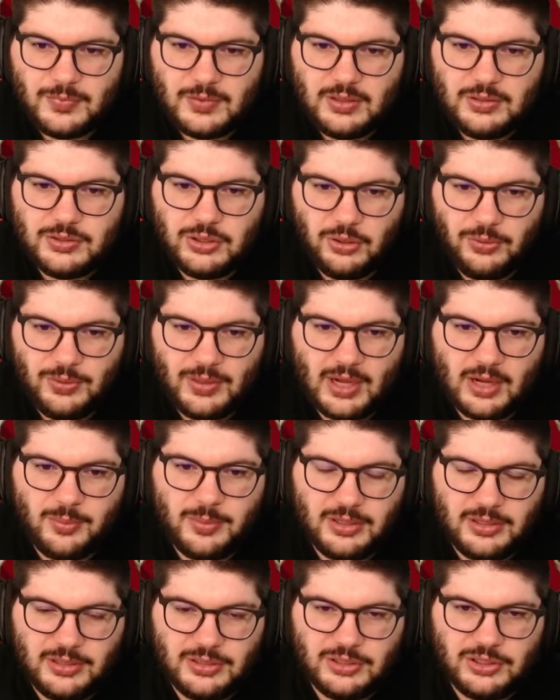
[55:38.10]
that'll be
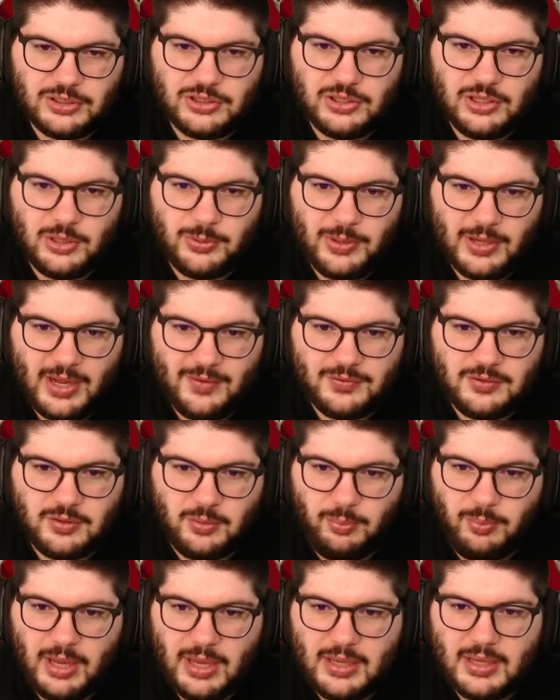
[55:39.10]
a decision that we have to
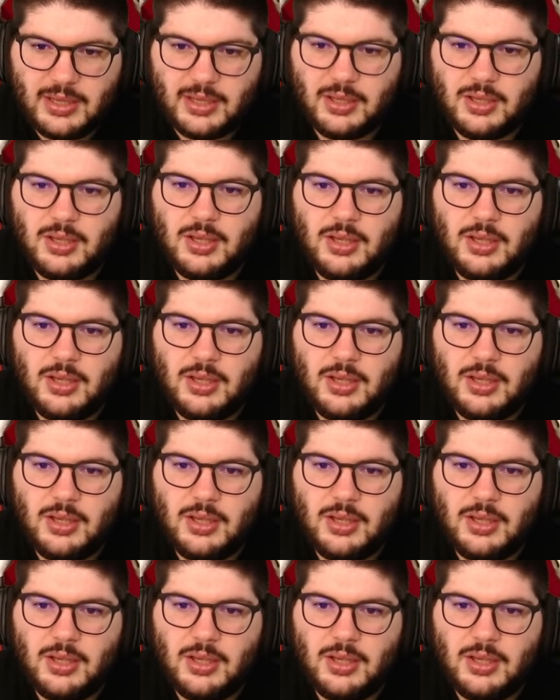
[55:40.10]
make.